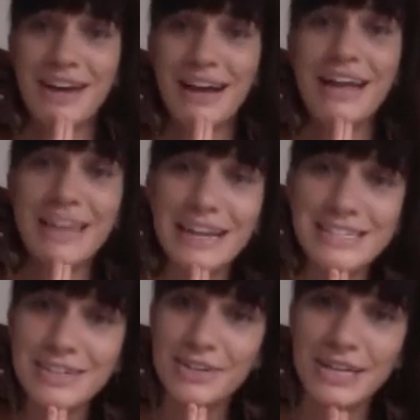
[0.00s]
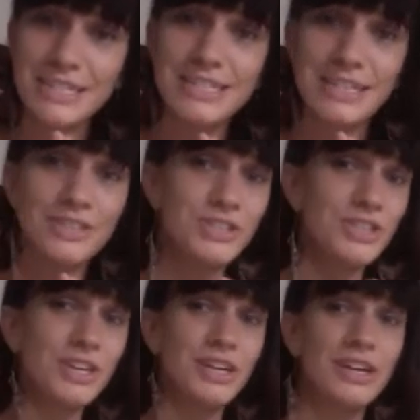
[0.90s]
Ananta Kranti,
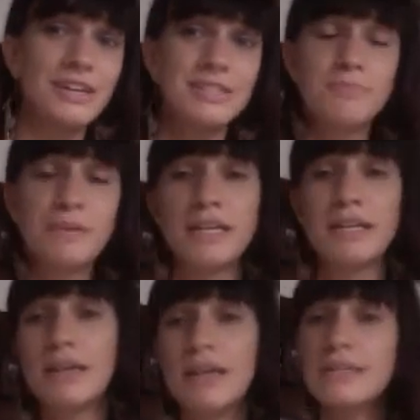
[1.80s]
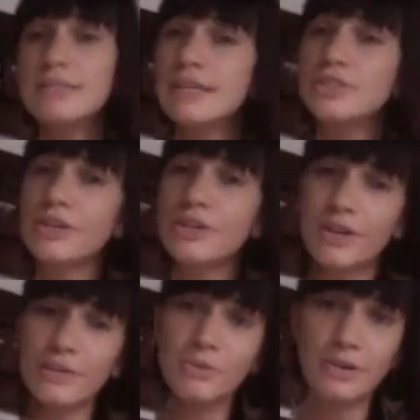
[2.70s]
she has been such an
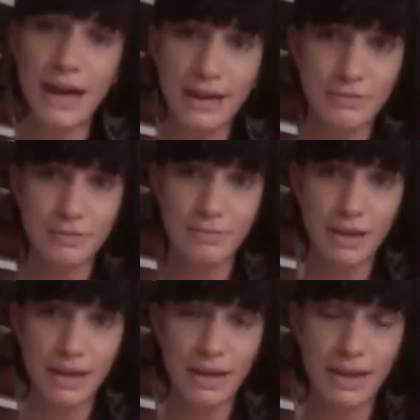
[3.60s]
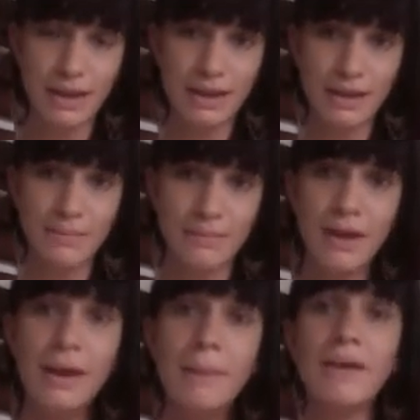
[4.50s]
incredible guide for me in
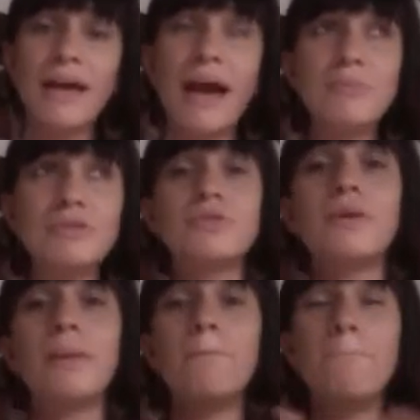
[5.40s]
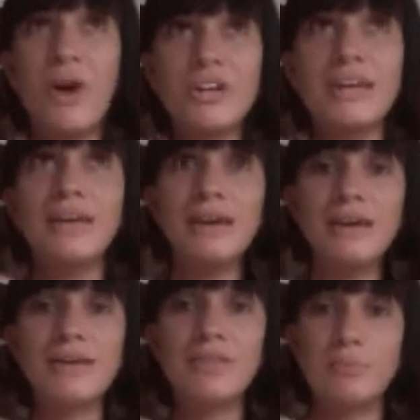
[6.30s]
being able to embody
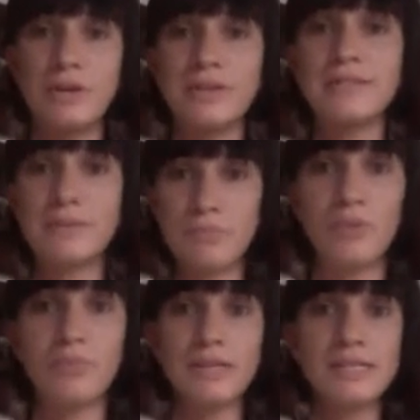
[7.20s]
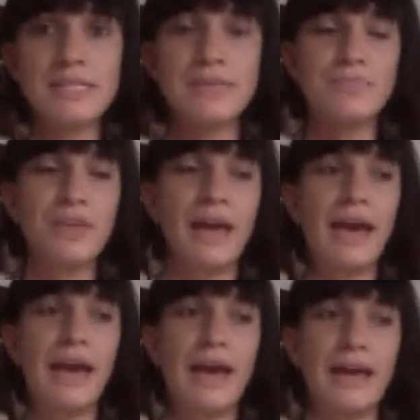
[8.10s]
the present moment
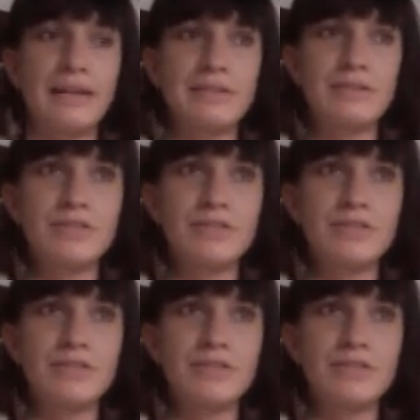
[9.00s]
and